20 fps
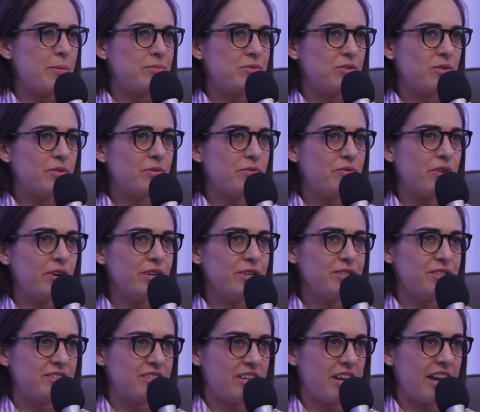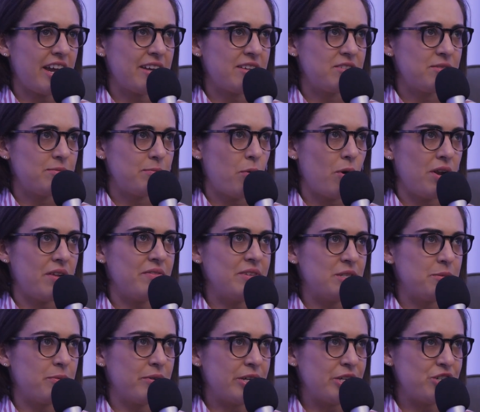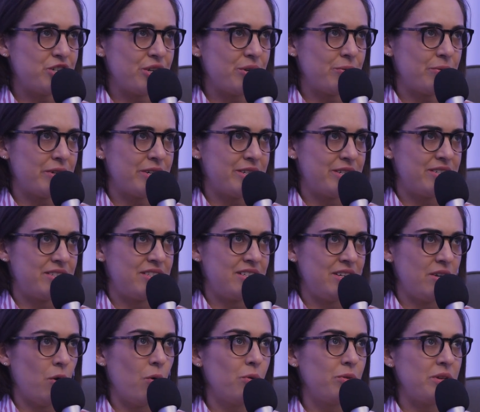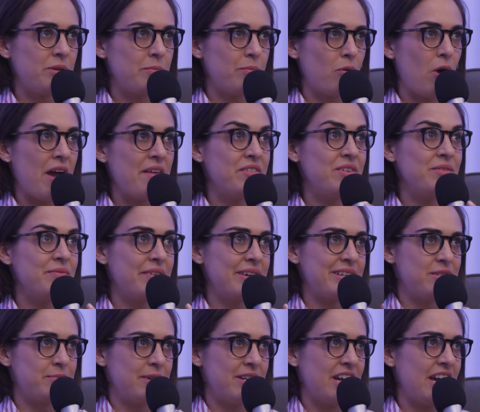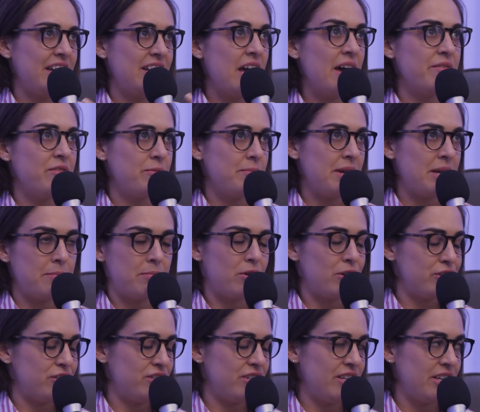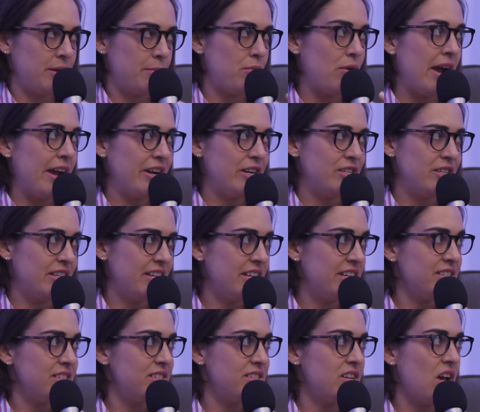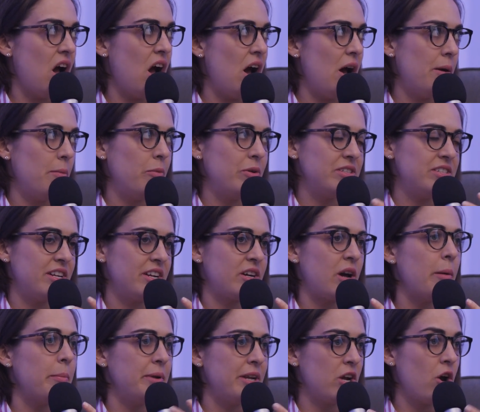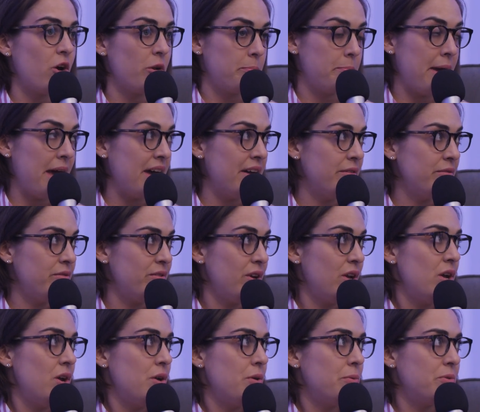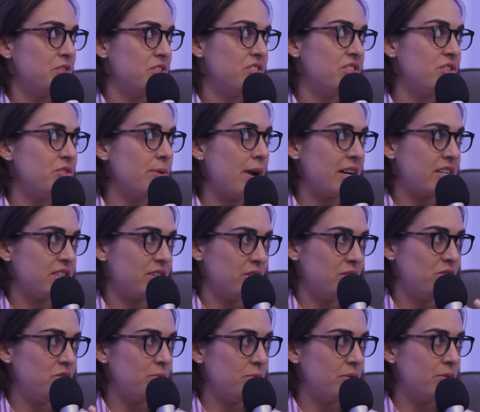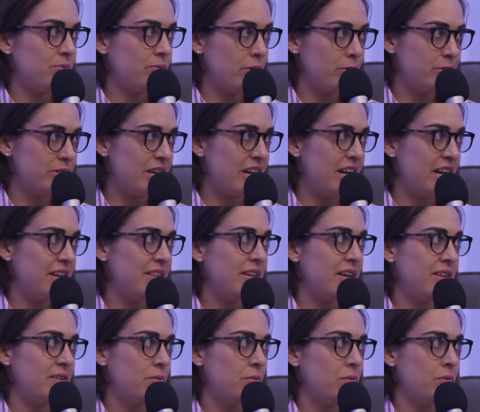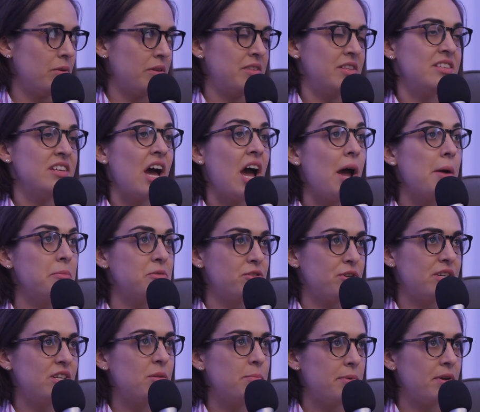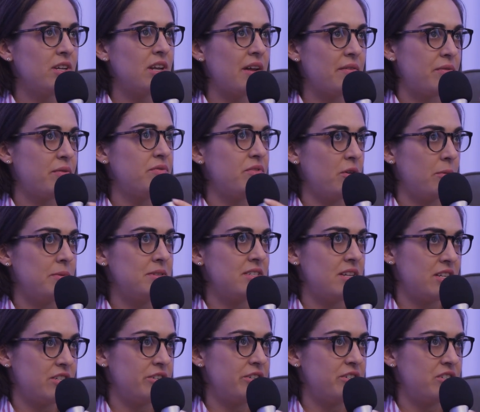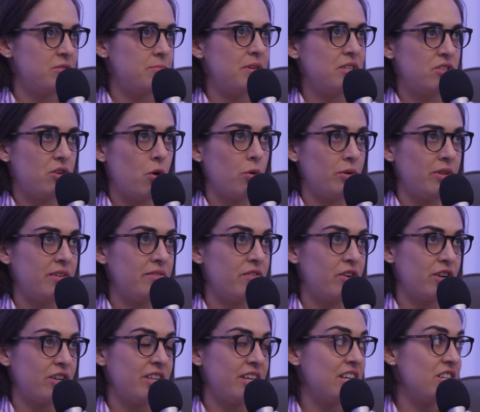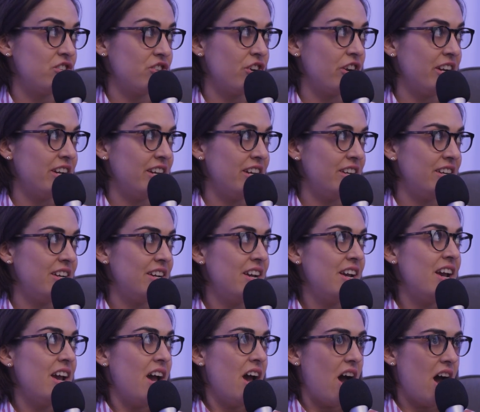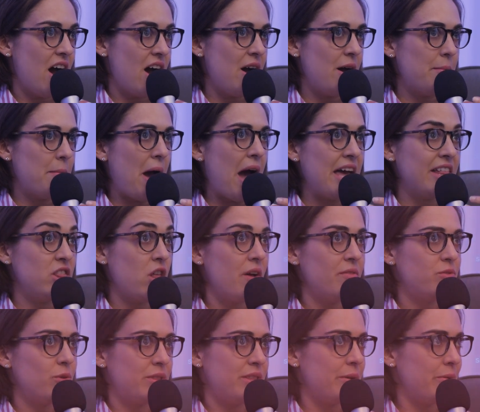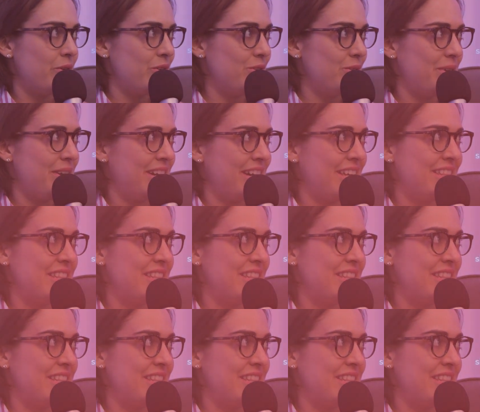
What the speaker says: So the first, I guess, point of inspiration was the only private investment I had ever made personally prior to this was in a company called Bev, which is a direct-to-consumer rosé that at the time was looking to build out fulfillment centers to be totally vertically integrated. I loved what they were doing, and